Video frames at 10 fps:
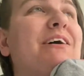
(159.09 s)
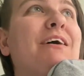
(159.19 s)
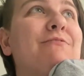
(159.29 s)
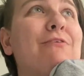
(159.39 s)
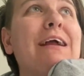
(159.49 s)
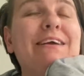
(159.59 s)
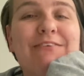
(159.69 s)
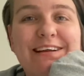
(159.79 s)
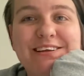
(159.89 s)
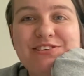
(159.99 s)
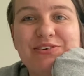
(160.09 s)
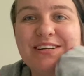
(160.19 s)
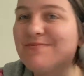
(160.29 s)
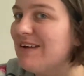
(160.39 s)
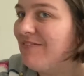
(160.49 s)
I really enjoyed.
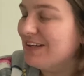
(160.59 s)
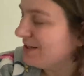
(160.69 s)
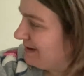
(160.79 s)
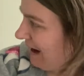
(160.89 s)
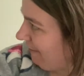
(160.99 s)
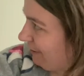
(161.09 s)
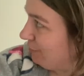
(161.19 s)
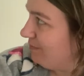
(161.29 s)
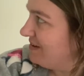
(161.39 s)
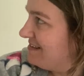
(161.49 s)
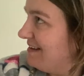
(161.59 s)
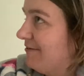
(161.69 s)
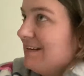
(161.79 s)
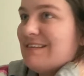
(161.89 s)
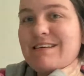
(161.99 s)
I'm definitely going to be carrying on with the
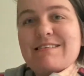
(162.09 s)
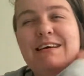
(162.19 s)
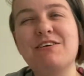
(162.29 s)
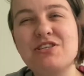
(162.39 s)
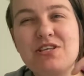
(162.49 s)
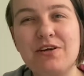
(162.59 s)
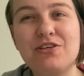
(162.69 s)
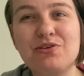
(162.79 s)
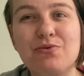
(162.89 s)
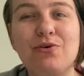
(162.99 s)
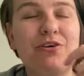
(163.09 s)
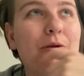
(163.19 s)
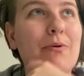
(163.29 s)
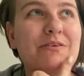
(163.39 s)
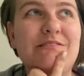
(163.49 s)
series because they're just such short
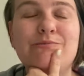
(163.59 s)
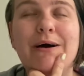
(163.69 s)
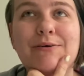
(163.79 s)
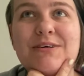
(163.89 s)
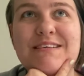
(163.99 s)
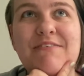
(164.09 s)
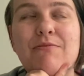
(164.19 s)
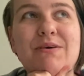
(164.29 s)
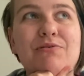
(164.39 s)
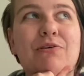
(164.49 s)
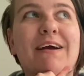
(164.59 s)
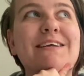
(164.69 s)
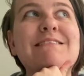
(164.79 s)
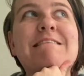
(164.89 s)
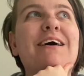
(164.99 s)
audiobooks as well, because they're for middle
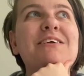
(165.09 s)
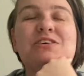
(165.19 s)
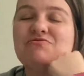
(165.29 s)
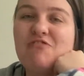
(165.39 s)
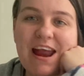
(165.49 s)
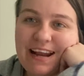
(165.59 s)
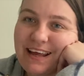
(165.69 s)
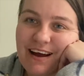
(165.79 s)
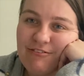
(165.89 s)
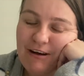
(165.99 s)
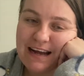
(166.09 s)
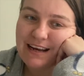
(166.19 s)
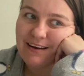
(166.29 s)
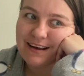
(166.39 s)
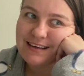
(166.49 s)
grade. I really
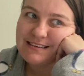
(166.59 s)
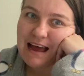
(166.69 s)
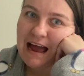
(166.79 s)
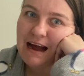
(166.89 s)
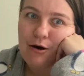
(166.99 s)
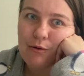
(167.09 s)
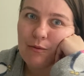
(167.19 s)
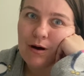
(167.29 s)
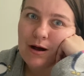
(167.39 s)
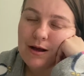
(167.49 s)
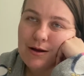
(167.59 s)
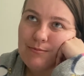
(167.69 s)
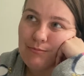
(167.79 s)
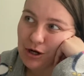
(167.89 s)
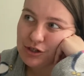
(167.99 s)
liked how
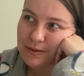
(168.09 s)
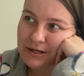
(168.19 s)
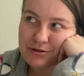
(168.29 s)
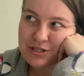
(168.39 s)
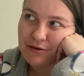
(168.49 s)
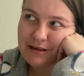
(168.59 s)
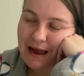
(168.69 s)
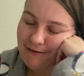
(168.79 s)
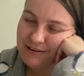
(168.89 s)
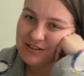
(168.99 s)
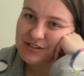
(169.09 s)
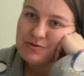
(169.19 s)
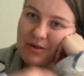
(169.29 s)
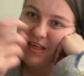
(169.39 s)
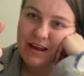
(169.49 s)
much we got to know the characters
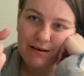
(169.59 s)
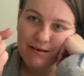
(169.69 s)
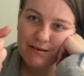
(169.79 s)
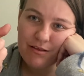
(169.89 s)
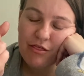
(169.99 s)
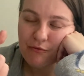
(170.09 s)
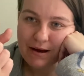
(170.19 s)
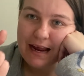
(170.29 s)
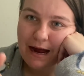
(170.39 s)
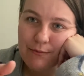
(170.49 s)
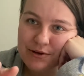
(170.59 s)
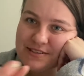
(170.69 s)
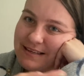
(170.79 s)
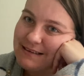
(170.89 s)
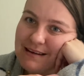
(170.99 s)
within 3 hours.
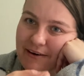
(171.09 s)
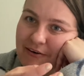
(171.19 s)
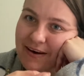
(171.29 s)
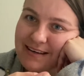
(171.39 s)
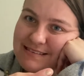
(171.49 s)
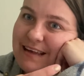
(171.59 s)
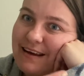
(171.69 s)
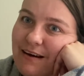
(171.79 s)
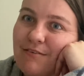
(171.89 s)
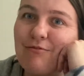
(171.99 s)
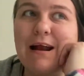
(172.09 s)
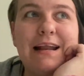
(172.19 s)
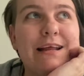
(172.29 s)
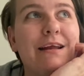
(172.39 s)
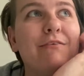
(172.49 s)
That's like crazy. I
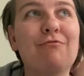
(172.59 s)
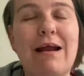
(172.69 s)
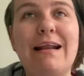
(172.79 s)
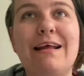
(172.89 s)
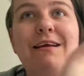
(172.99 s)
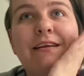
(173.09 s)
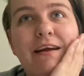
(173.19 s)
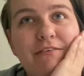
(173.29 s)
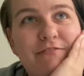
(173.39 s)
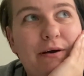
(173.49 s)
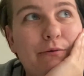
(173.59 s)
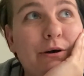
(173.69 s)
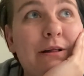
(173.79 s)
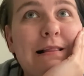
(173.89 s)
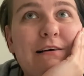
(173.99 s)
really like felt
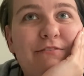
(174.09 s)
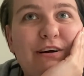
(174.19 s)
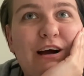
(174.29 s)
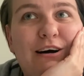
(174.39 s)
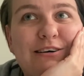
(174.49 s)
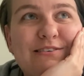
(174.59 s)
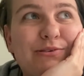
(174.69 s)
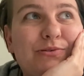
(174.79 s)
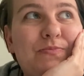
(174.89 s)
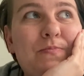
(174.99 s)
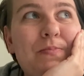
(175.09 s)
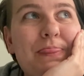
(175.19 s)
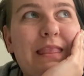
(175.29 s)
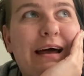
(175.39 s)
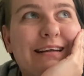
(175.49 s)
for Castle,
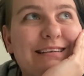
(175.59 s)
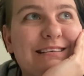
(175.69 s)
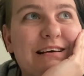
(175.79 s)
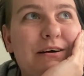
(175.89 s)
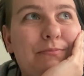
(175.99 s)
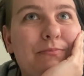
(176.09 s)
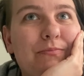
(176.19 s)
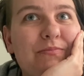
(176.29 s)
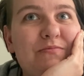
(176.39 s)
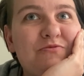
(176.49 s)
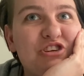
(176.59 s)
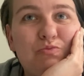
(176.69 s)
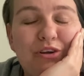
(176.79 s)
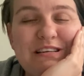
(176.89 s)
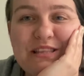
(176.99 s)
and just
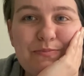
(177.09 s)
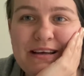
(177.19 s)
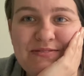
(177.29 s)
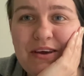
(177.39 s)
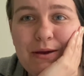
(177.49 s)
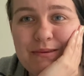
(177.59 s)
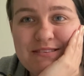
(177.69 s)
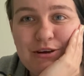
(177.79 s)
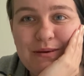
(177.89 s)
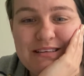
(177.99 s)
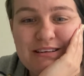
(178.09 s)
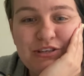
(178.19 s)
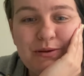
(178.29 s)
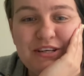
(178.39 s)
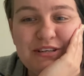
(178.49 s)
wanted the best for him in so many
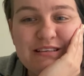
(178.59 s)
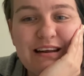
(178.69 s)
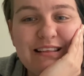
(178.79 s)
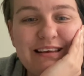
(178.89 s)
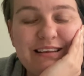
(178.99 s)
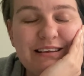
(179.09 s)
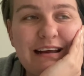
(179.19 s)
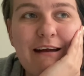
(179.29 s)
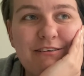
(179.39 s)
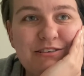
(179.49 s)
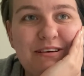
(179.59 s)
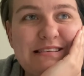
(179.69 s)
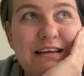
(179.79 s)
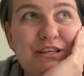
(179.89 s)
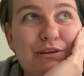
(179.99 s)
situations. And I think the
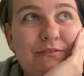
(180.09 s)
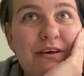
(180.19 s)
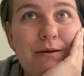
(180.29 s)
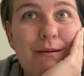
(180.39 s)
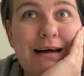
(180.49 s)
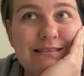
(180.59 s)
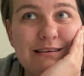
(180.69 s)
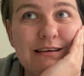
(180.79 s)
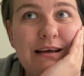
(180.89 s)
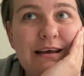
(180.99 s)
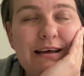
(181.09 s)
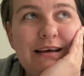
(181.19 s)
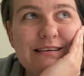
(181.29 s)
characterization of him as a